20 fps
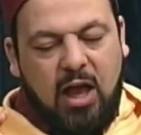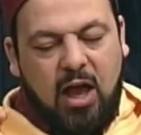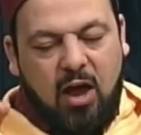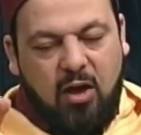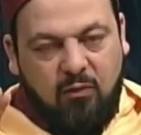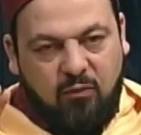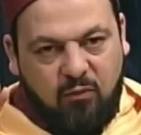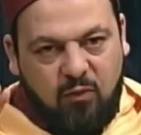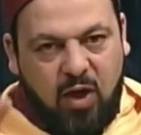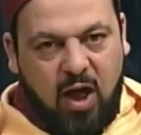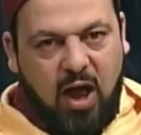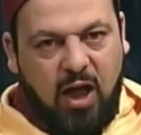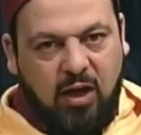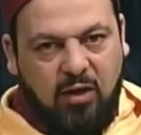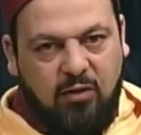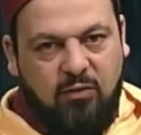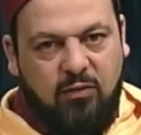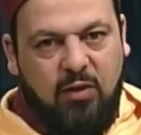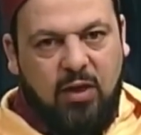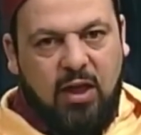are
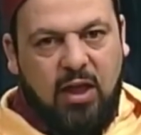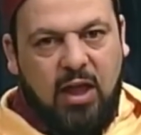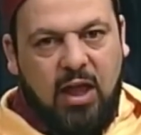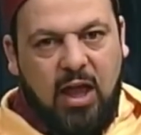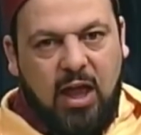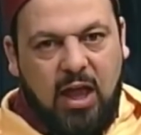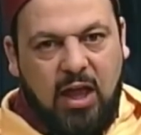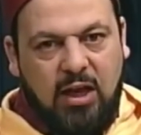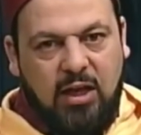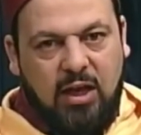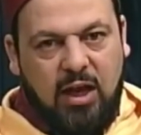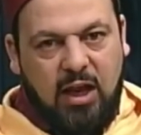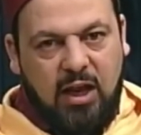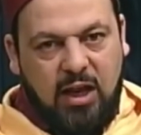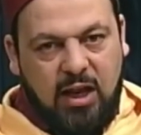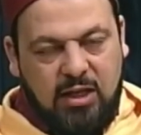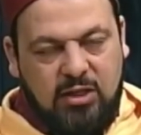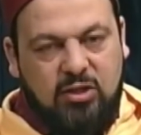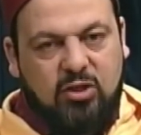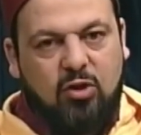five, and
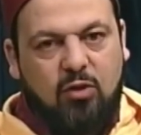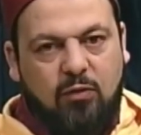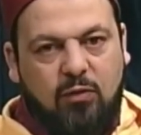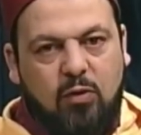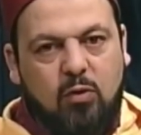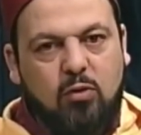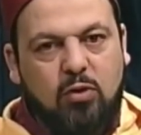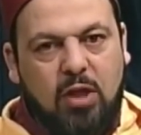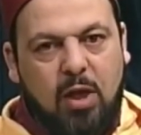let's review